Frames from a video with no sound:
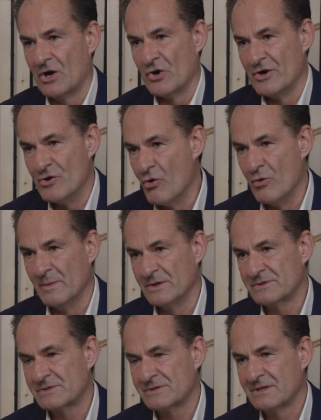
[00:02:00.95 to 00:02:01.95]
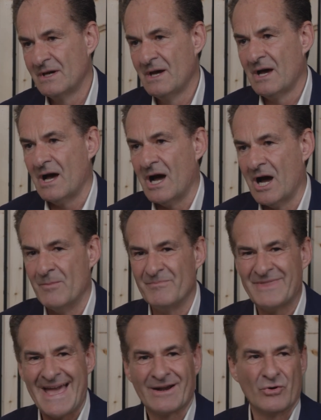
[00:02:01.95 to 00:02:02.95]
are enormous.
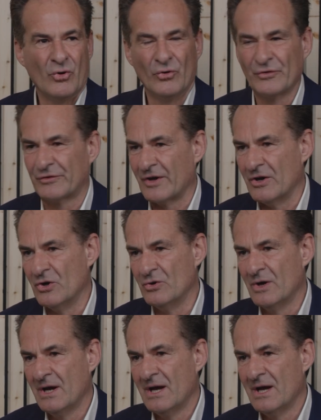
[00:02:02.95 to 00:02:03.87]
They are also,